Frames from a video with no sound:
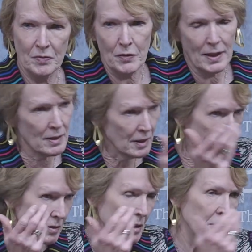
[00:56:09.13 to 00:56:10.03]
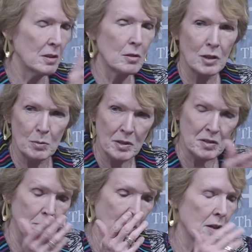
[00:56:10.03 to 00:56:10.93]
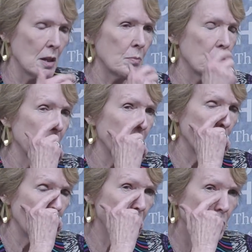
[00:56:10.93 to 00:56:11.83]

finally in, in the agreements that made up the Peace of